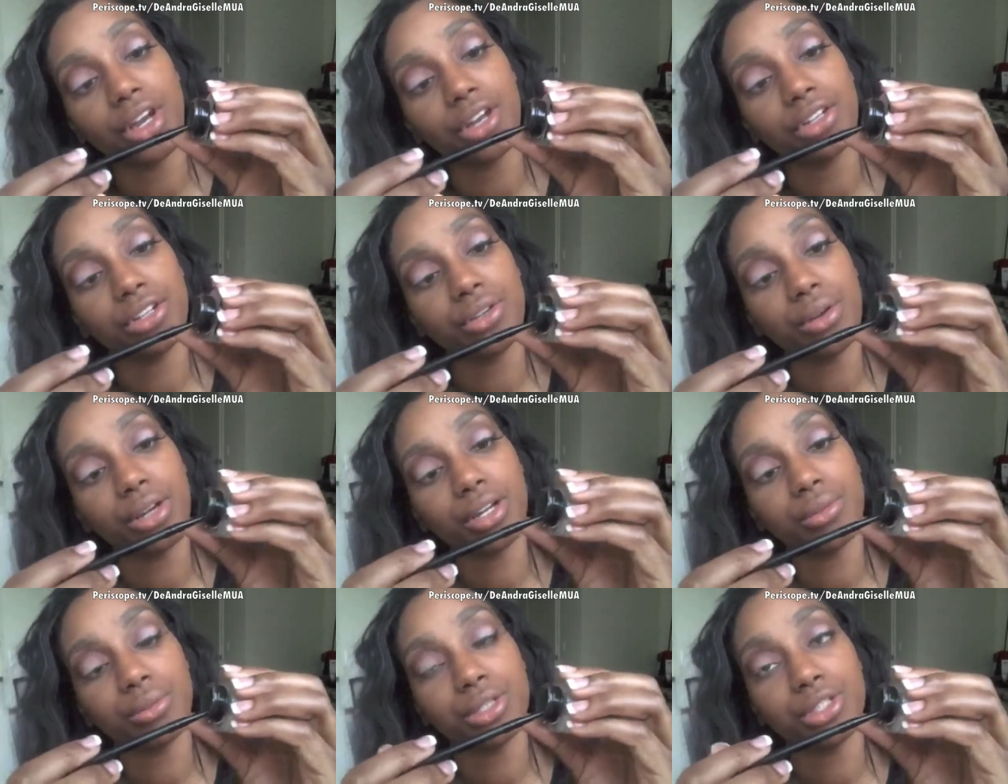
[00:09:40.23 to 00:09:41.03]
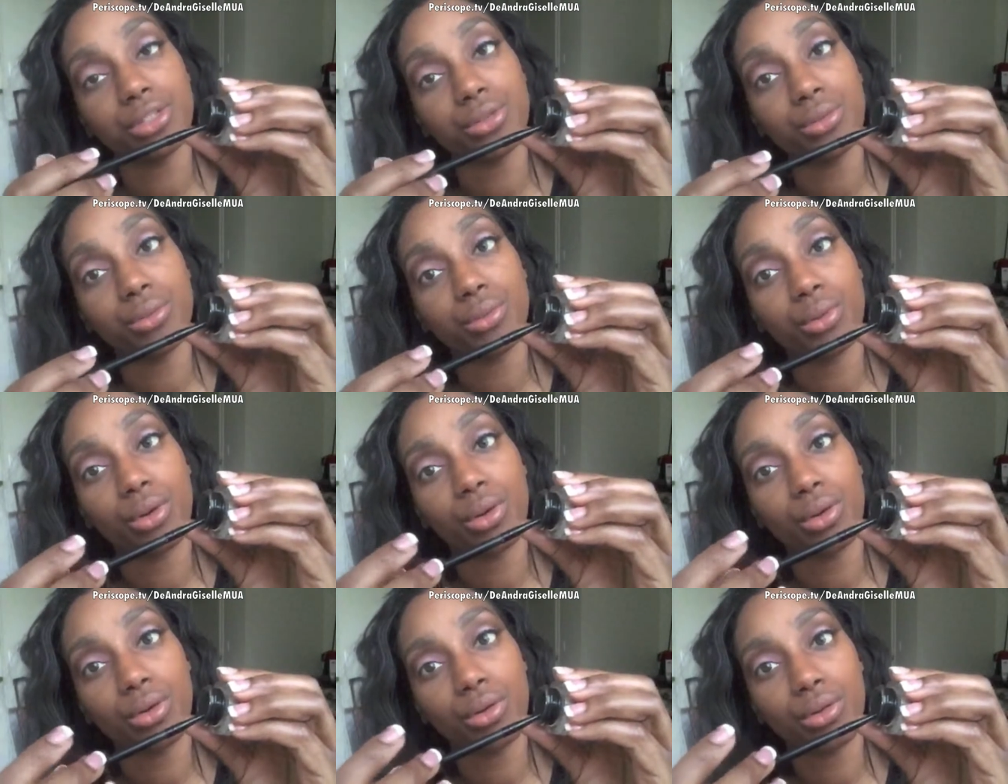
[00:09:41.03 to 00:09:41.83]
you are going to
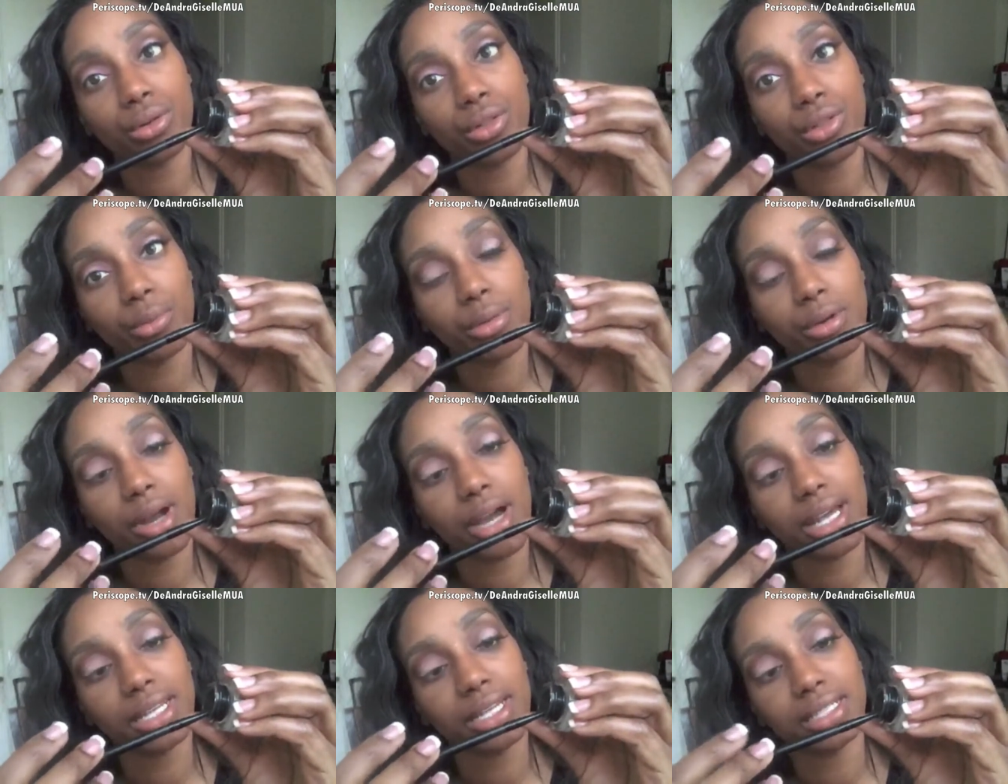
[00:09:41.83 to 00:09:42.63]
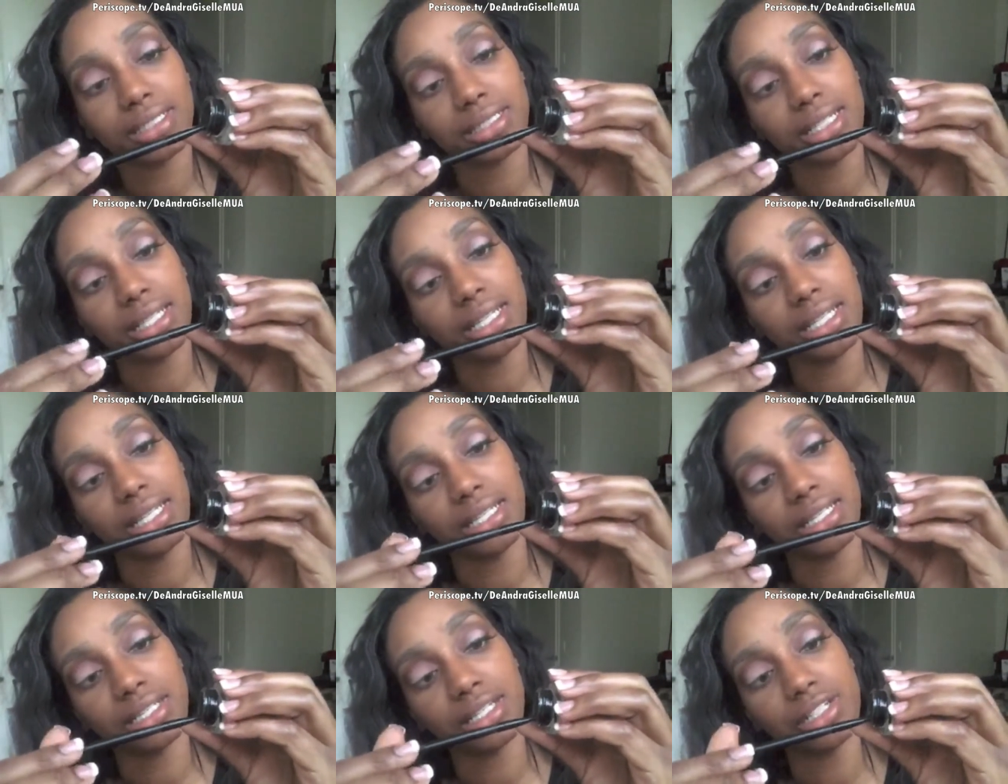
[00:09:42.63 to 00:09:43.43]
roll the product
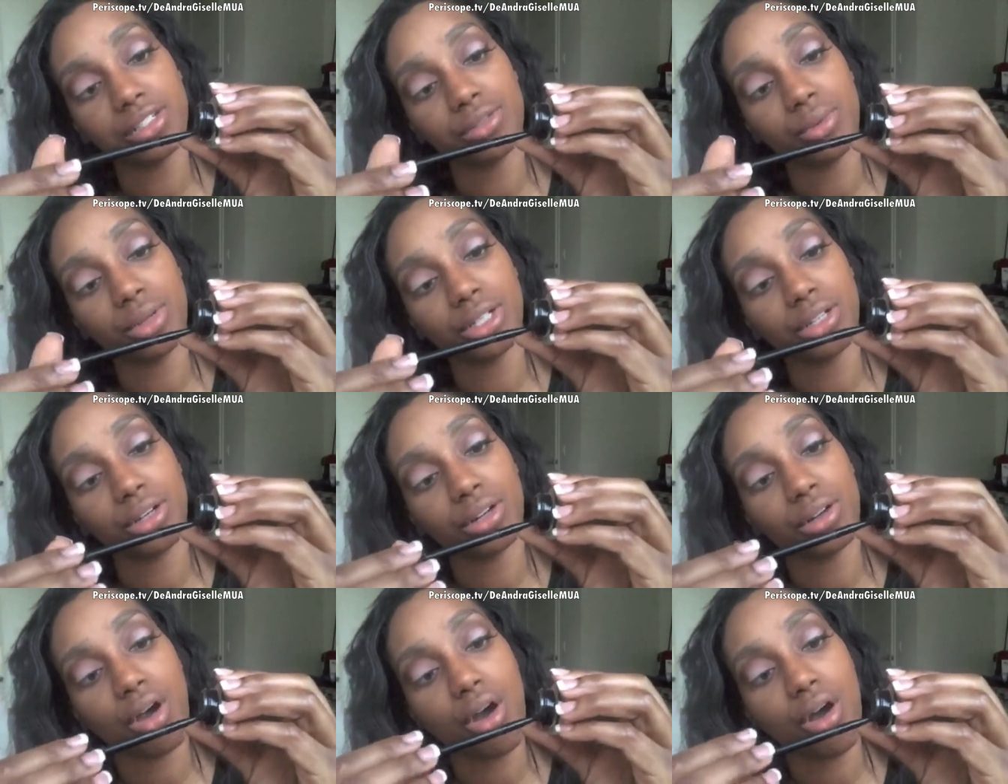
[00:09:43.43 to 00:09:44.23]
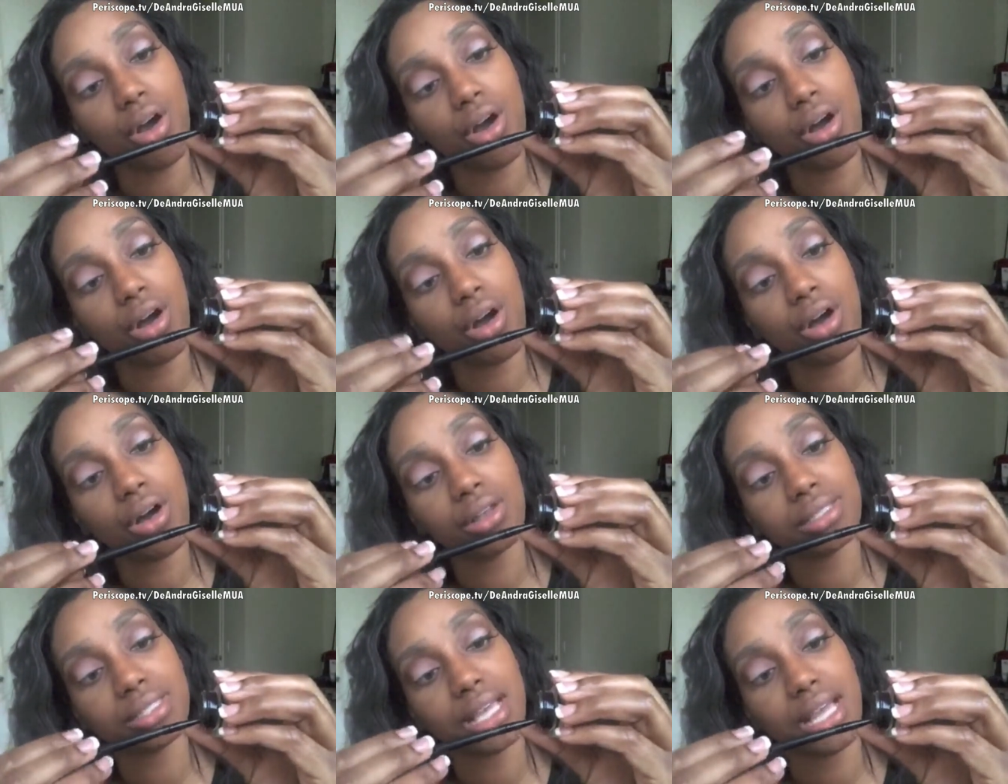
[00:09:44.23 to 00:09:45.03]
in because you want it on
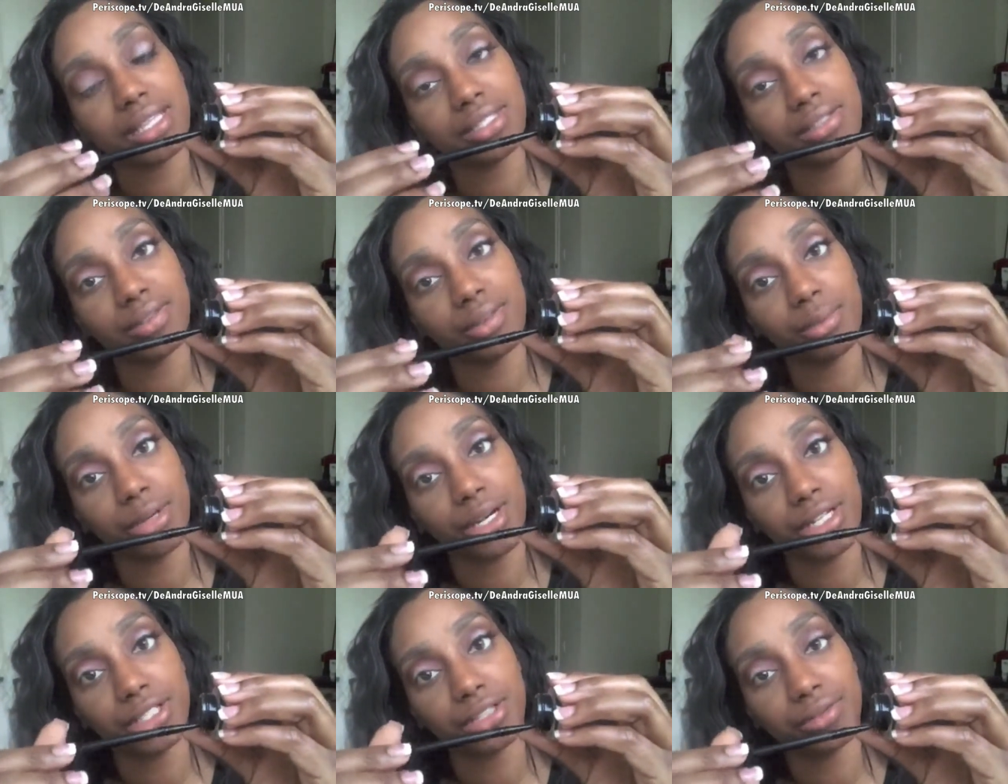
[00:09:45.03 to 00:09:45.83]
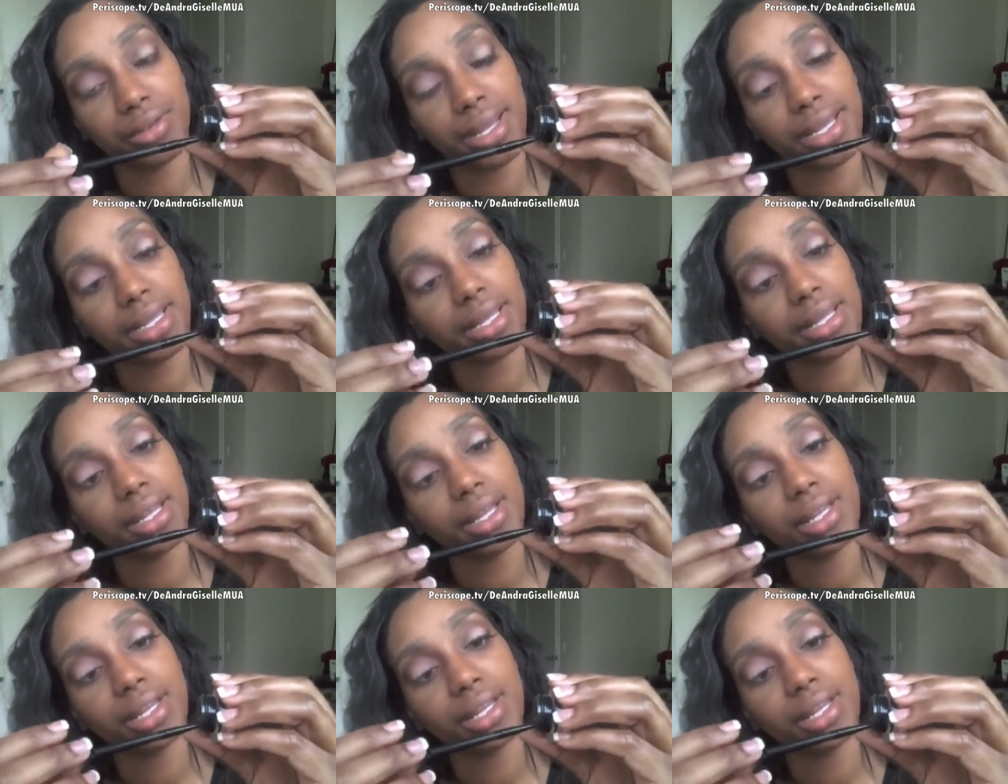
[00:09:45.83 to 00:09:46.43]
all sides of the brush, right?